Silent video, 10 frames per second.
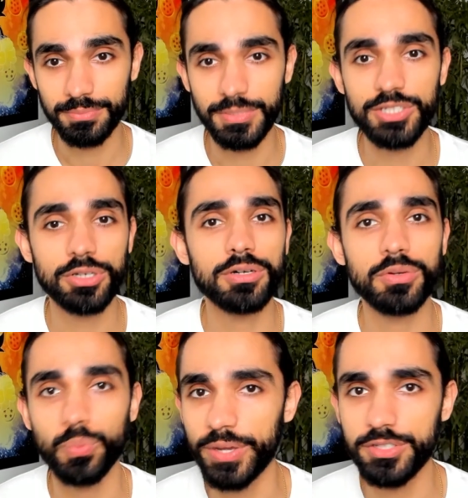He took
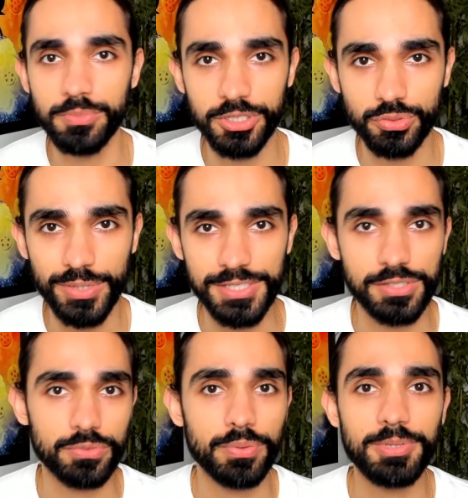on way too much
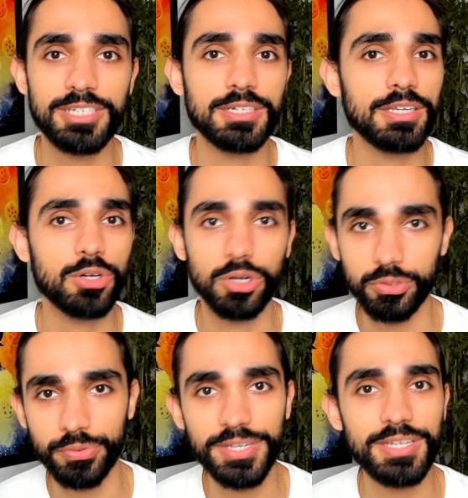risk, repeatedly got
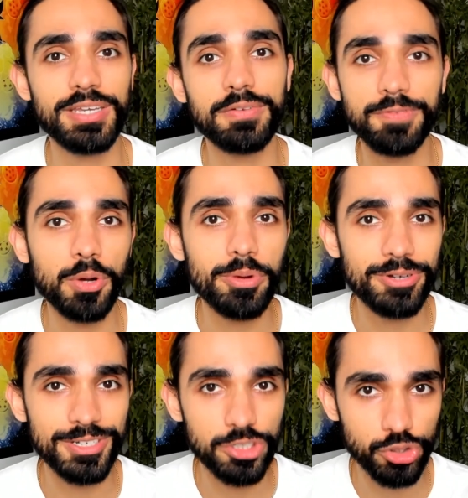greedy and
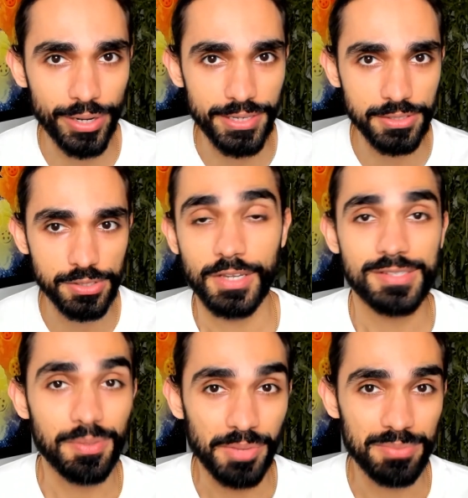FOMO'd into trades.
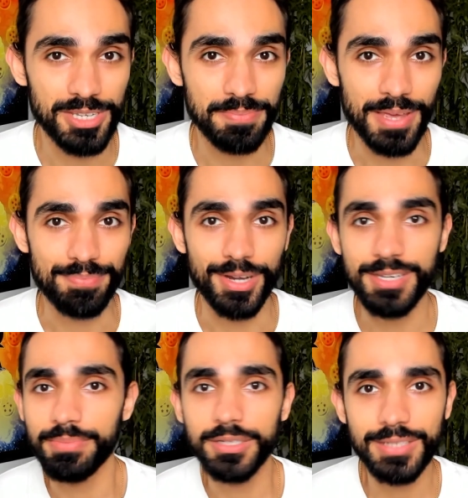Sometimes he make
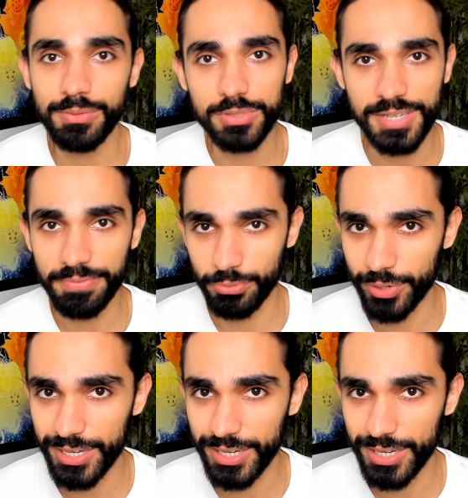money, but it was never really